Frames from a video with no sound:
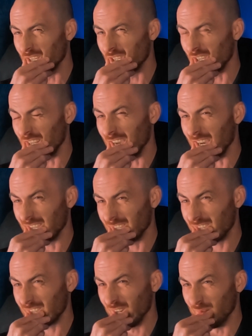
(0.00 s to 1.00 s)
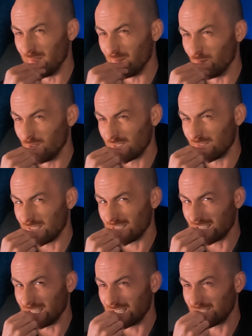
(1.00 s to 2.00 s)
and shit and that? Because this is going to be even worse if that's the
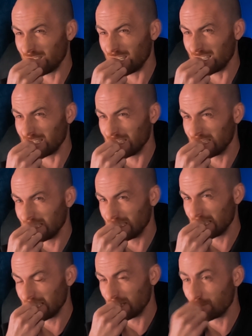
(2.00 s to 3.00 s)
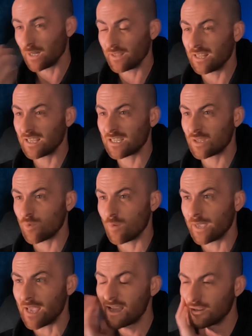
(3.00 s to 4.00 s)
case. Fuck. But this is what
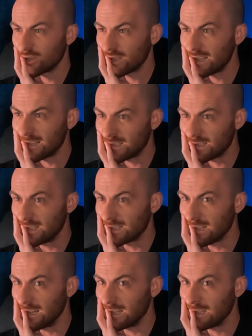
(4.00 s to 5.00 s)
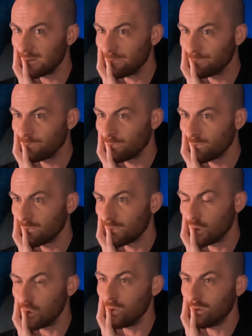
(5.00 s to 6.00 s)
we're getting, just this. And it's
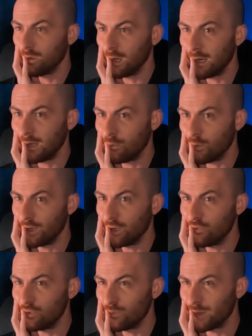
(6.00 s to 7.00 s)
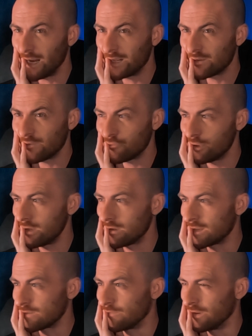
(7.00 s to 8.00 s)
cool. Go on YouTube, get it for free.
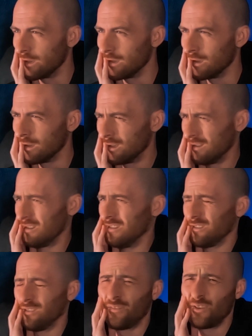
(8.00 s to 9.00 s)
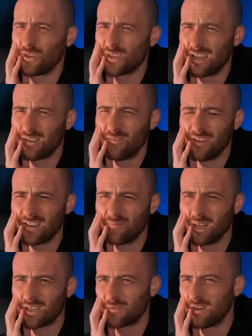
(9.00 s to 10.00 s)
Let's fill the first, 5
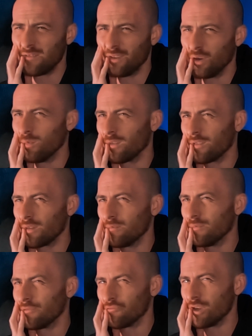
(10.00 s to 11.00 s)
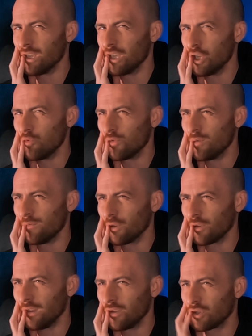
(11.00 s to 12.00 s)
minutes of our film with some free YouTube
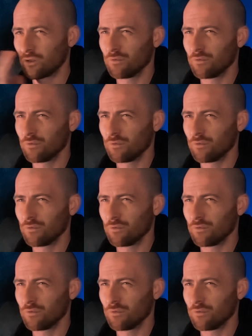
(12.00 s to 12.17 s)
footage.